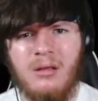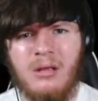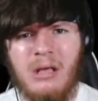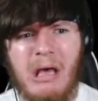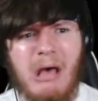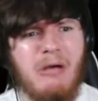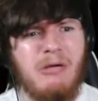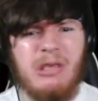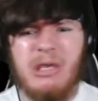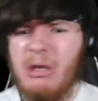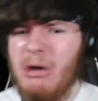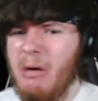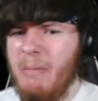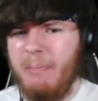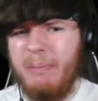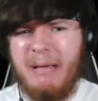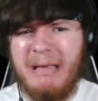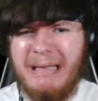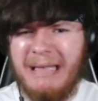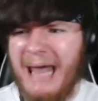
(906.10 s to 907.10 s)
Oh, you don't
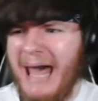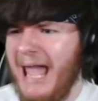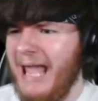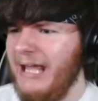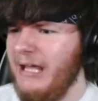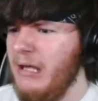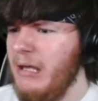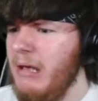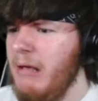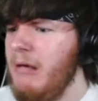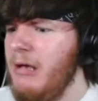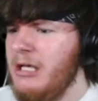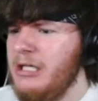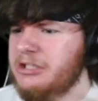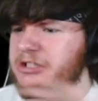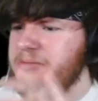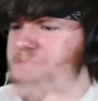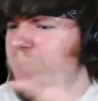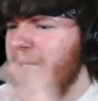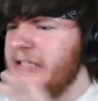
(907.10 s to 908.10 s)
put, like,
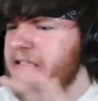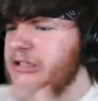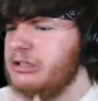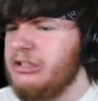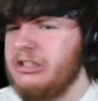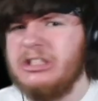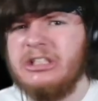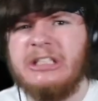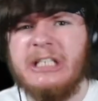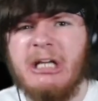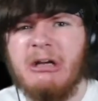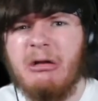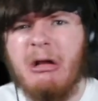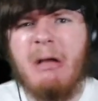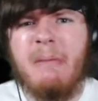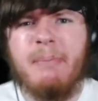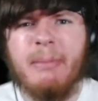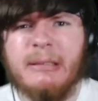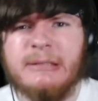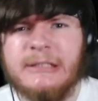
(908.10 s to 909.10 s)
special
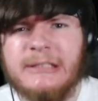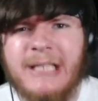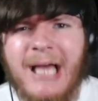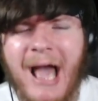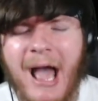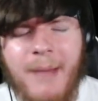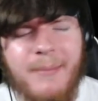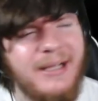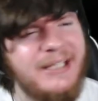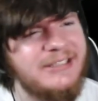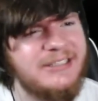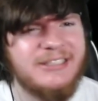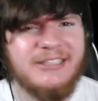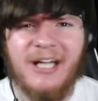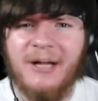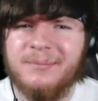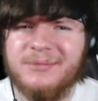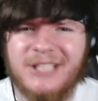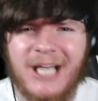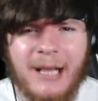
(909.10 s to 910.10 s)
syrup or something? I mean,
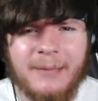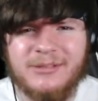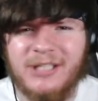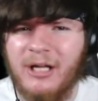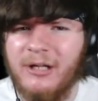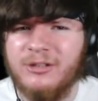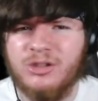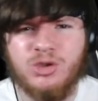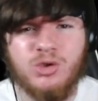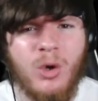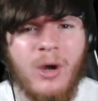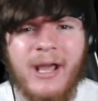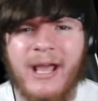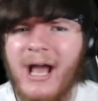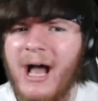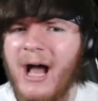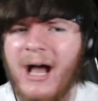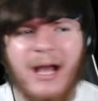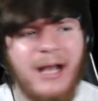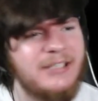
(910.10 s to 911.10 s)
sometimes I'll enjoy
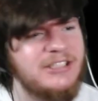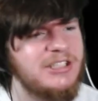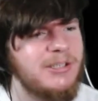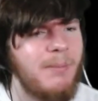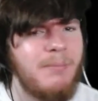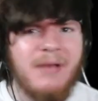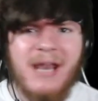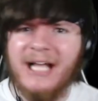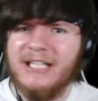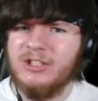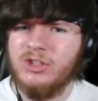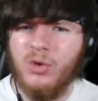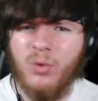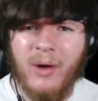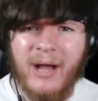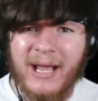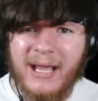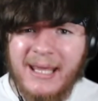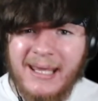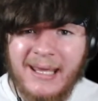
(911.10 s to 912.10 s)
uh, some
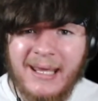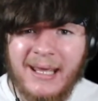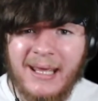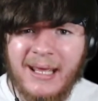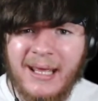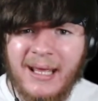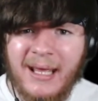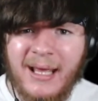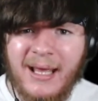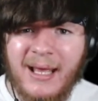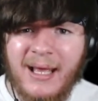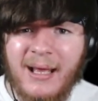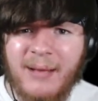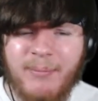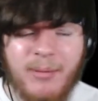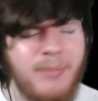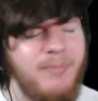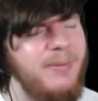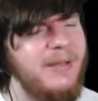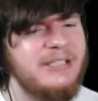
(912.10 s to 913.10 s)
Nesquik,
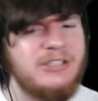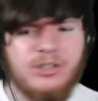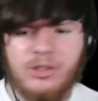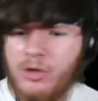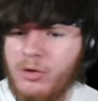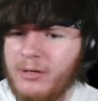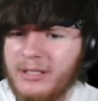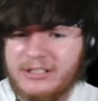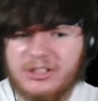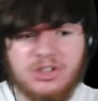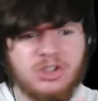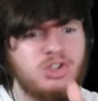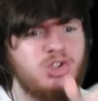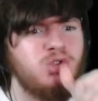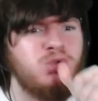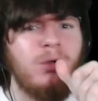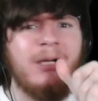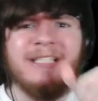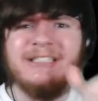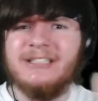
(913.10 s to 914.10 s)
but, bitch, you can just
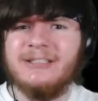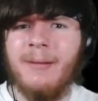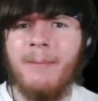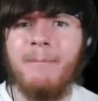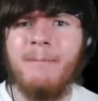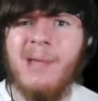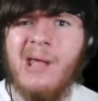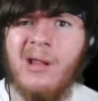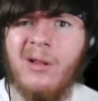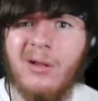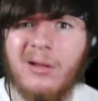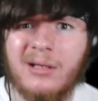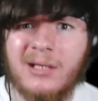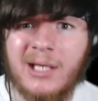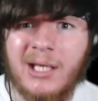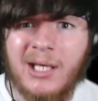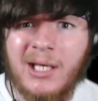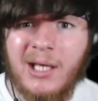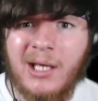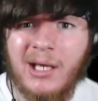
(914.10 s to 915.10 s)
drink some
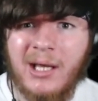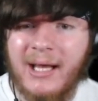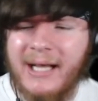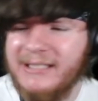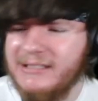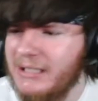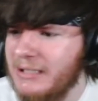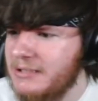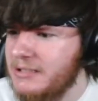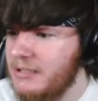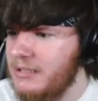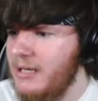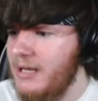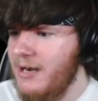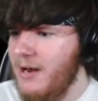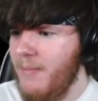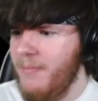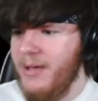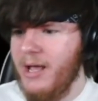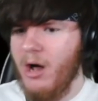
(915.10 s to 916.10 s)
milk. It doesn't need
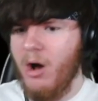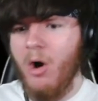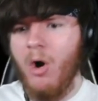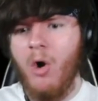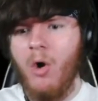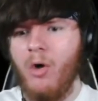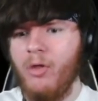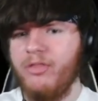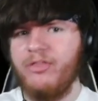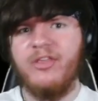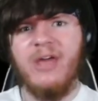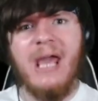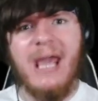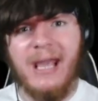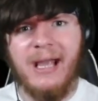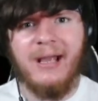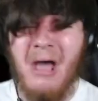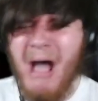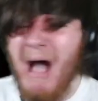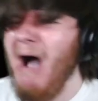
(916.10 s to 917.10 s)
to be a whole
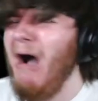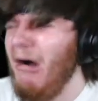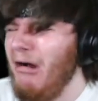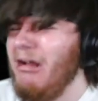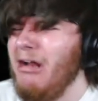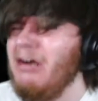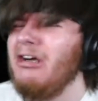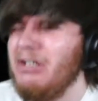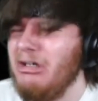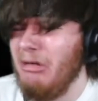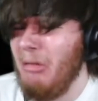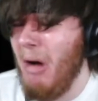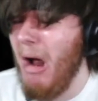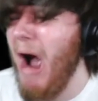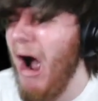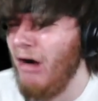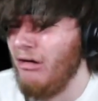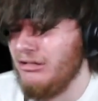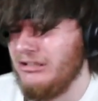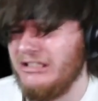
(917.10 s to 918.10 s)
thing. Oh, you're
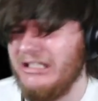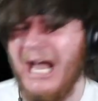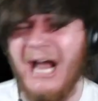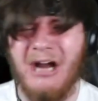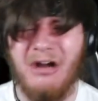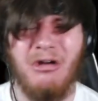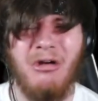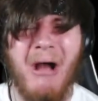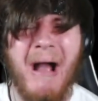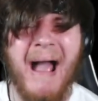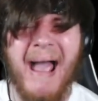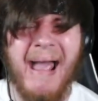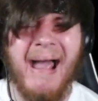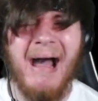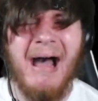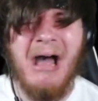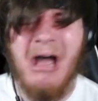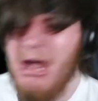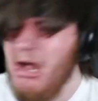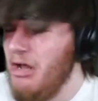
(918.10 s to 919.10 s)
gross,
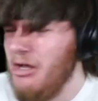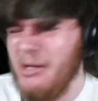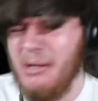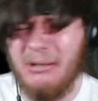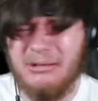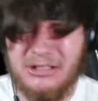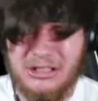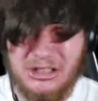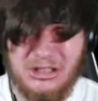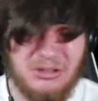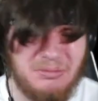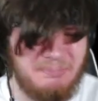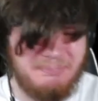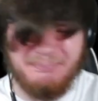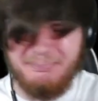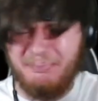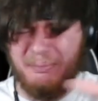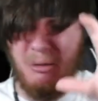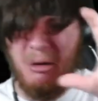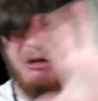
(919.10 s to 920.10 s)
Zachariah. You just
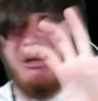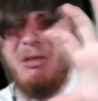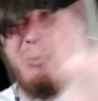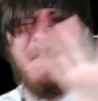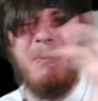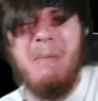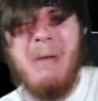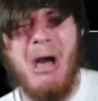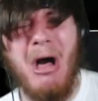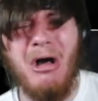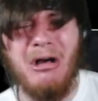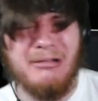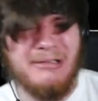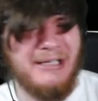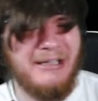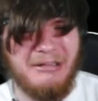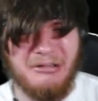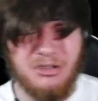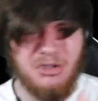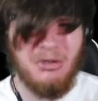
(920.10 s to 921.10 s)
pour the milk
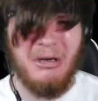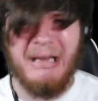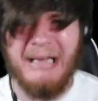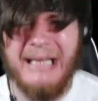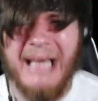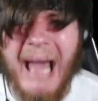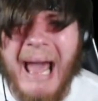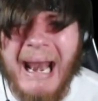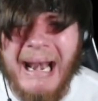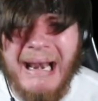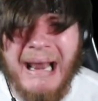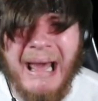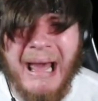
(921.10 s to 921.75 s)
and drink it?